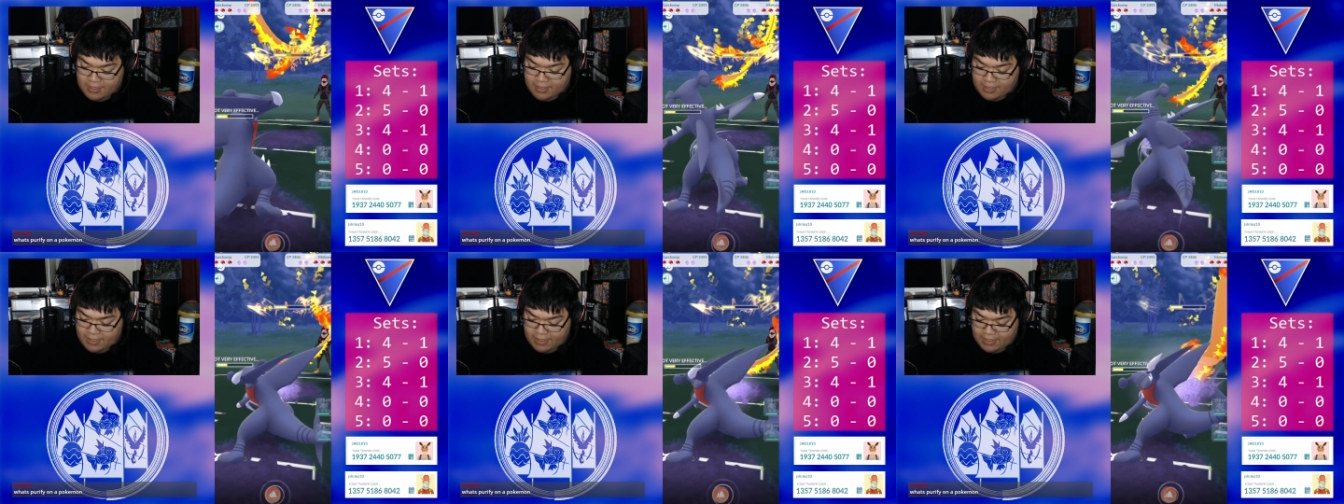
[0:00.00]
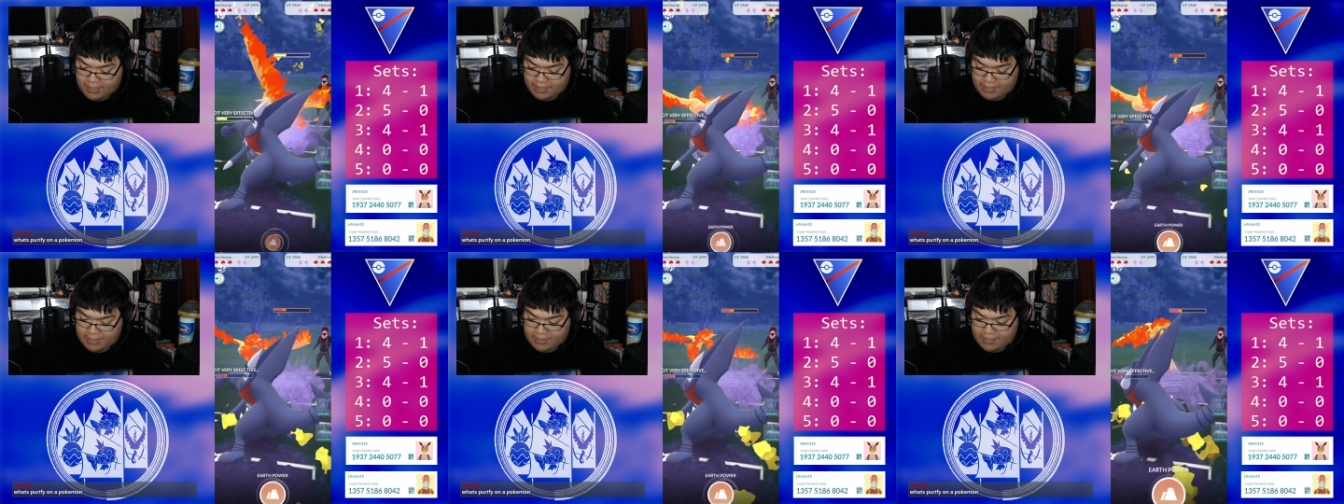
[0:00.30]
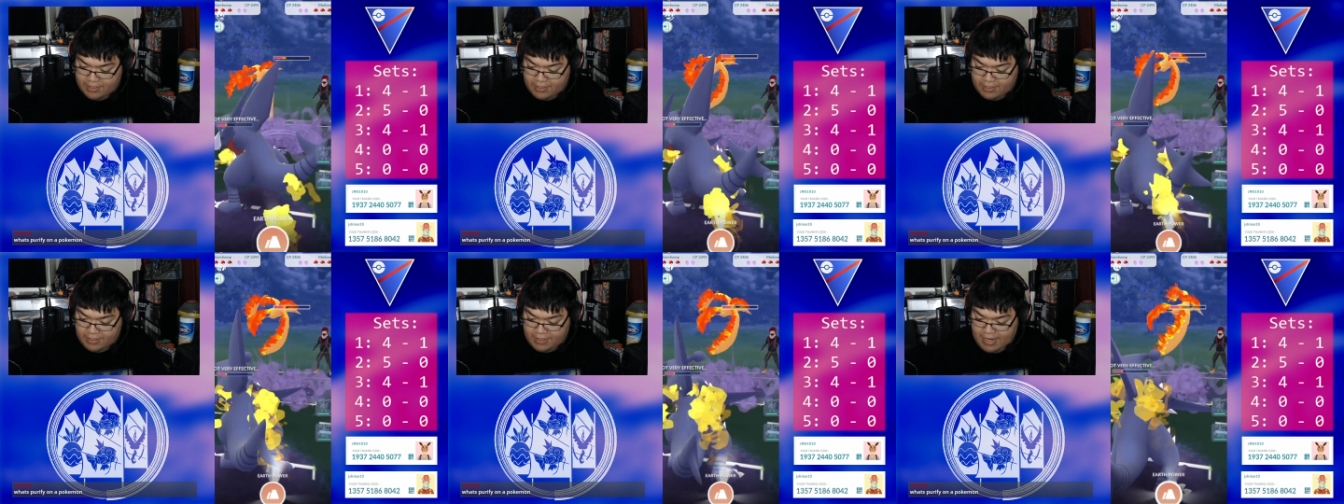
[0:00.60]

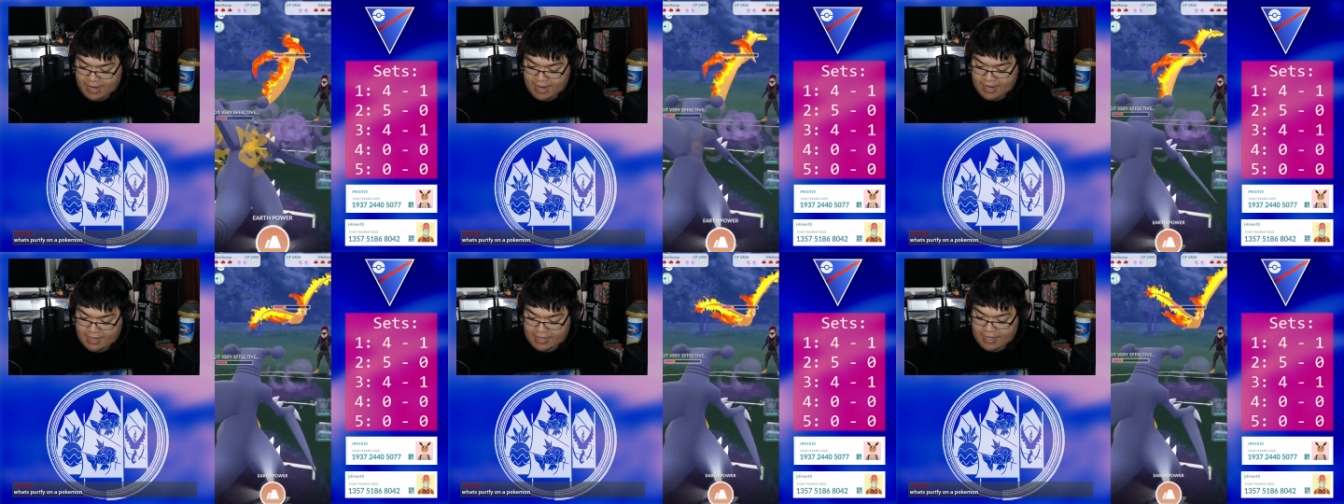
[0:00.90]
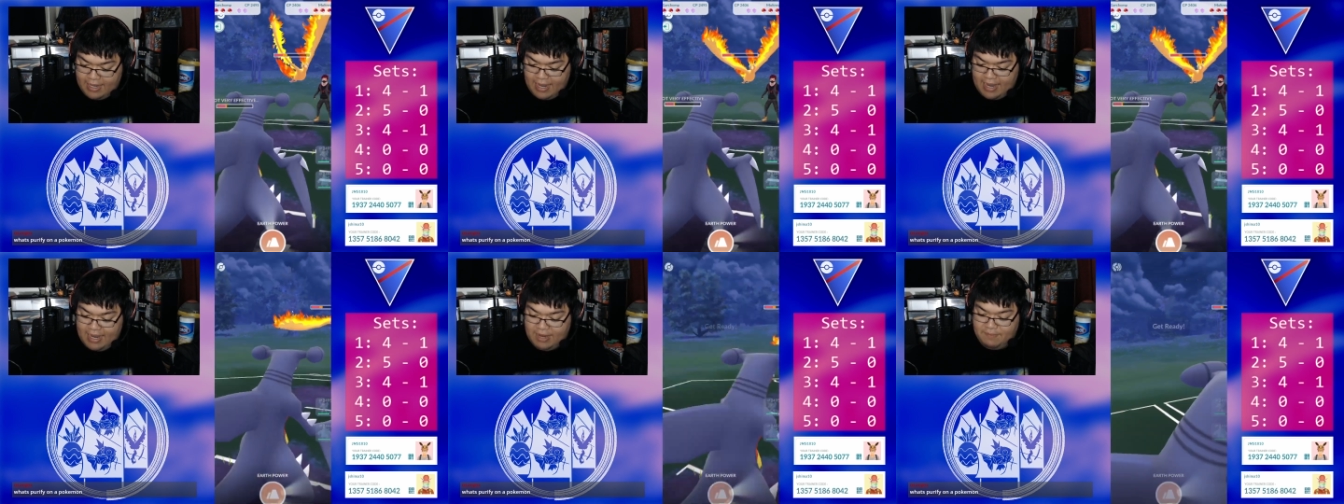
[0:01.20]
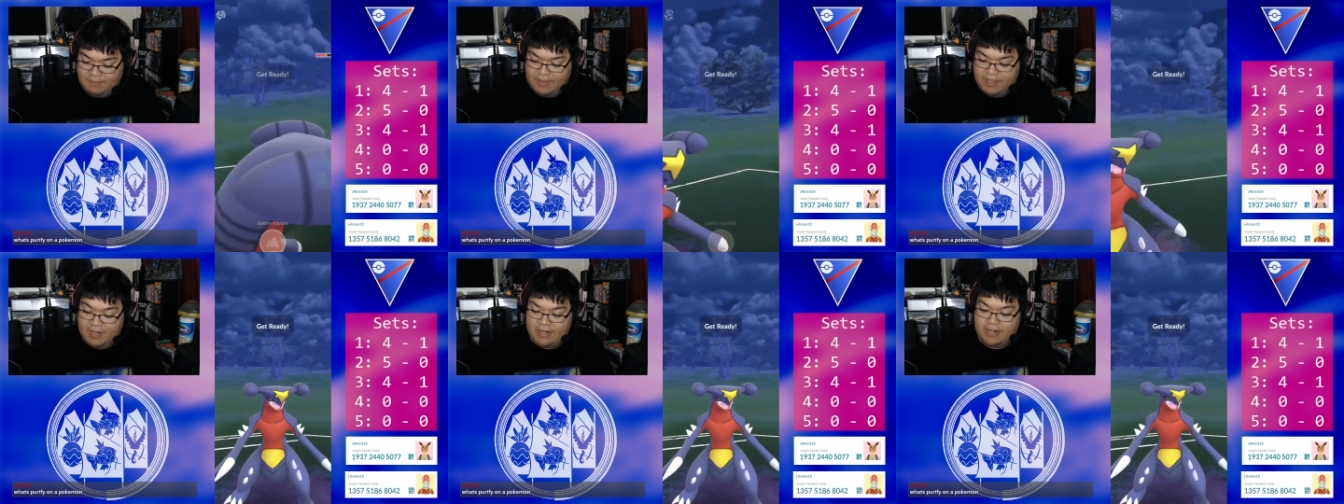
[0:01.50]
So, in
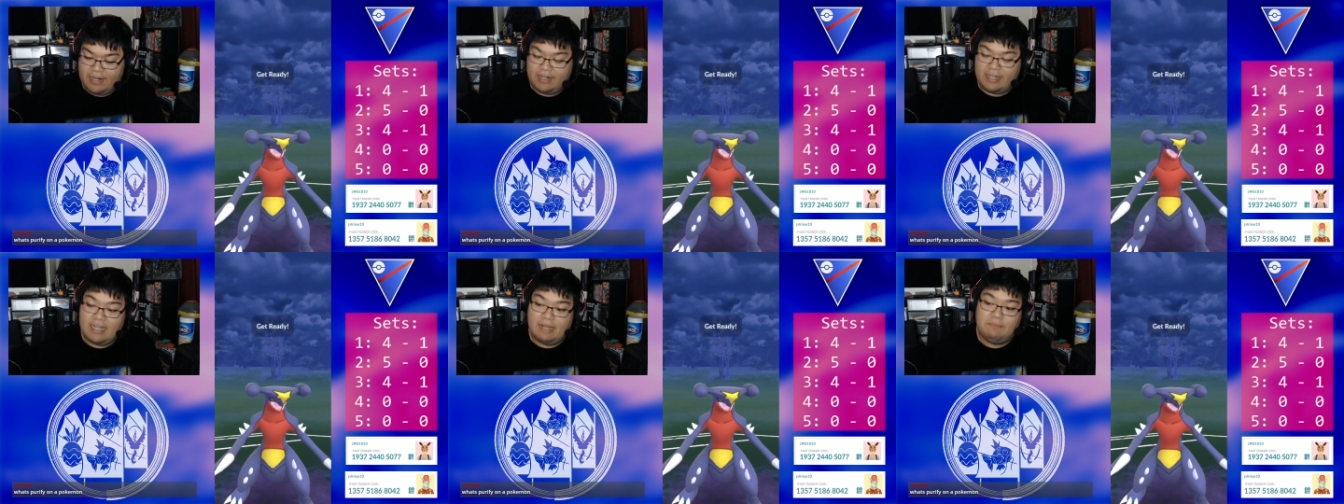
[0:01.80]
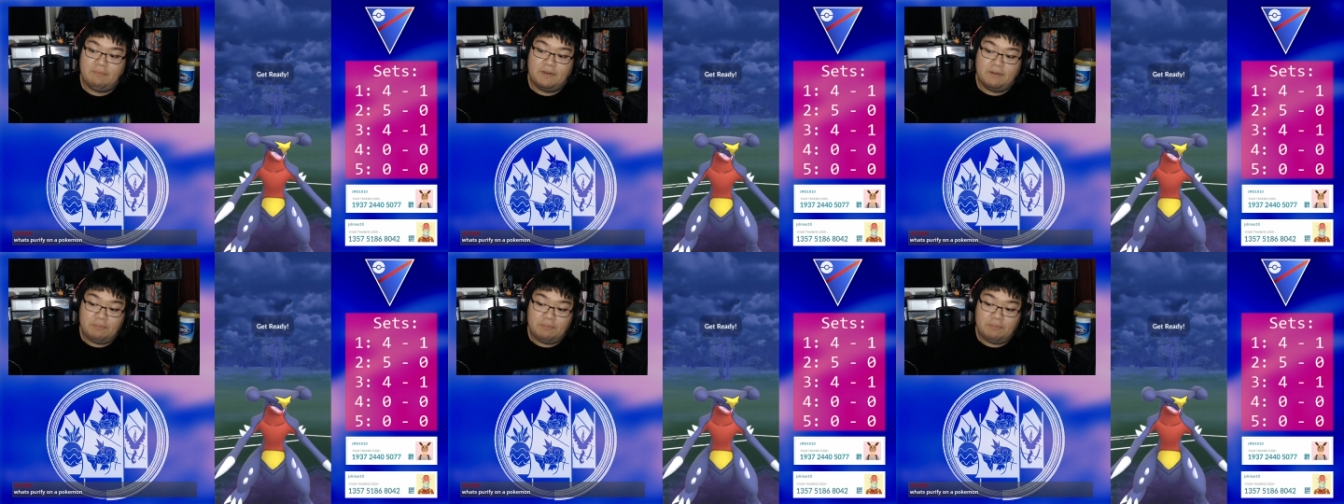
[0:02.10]
game, there are a couple